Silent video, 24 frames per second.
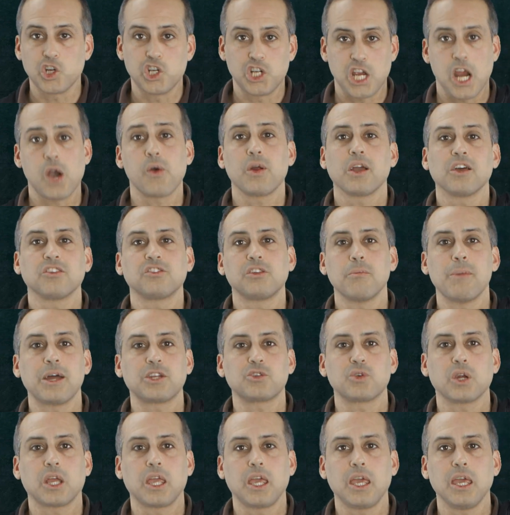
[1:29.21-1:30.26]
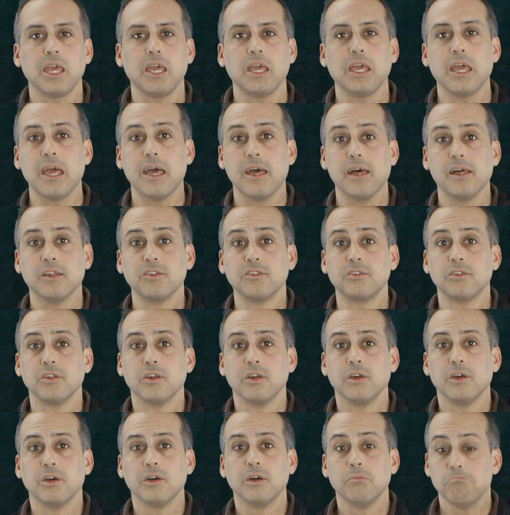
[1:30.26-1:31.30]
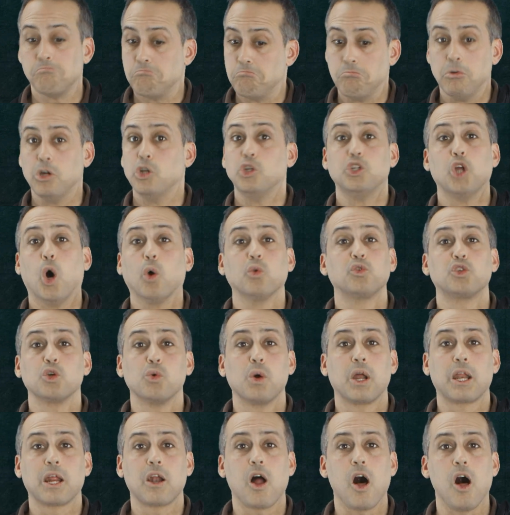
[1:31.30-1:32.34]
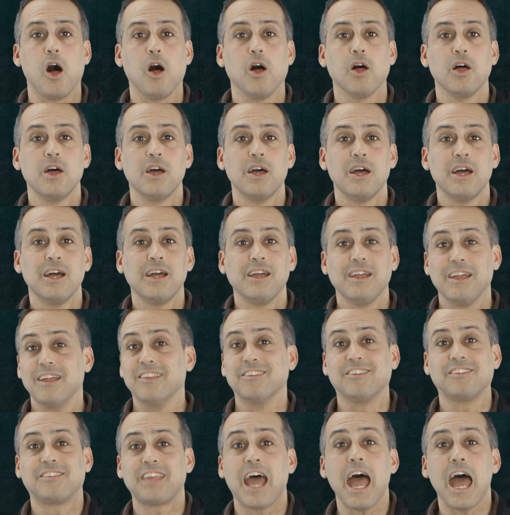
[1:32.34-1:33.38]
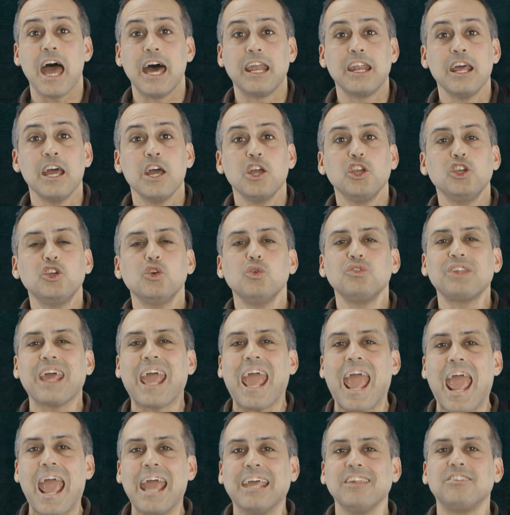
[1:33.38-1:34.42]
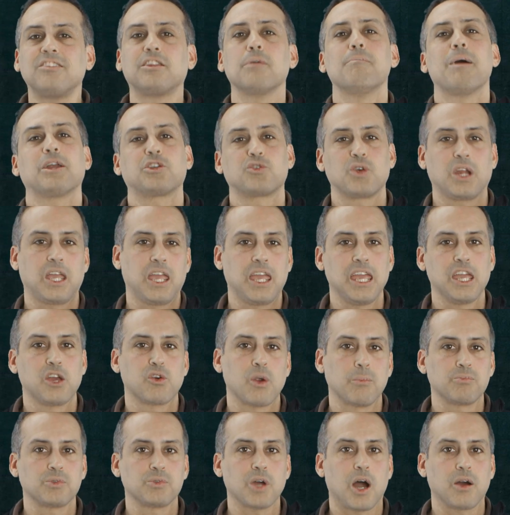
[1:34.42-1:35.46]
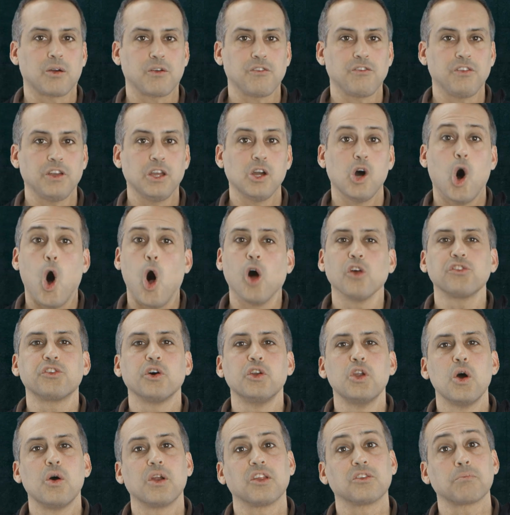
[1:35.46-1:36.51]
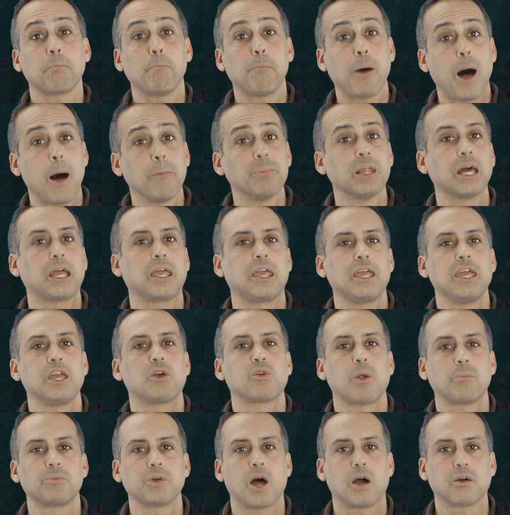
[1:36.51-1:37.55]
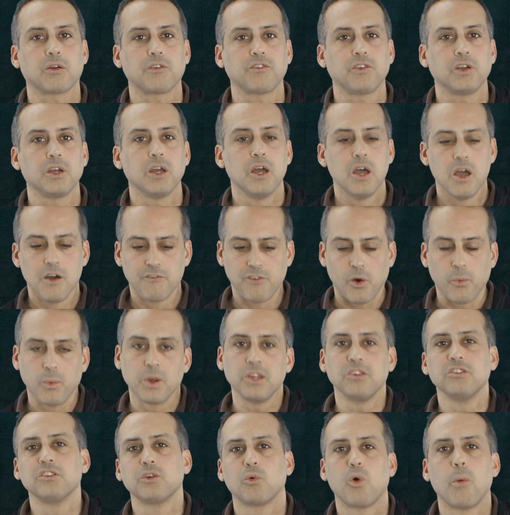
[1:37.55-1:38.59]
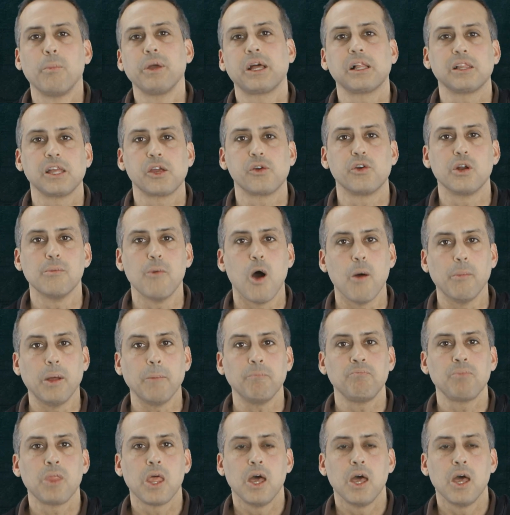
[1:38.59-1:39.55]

sharing a symmetric key is don't do it at all. Instead, use asymmetric key cryptography, also known as public key cryptography, for reasons that will be clear in a moment.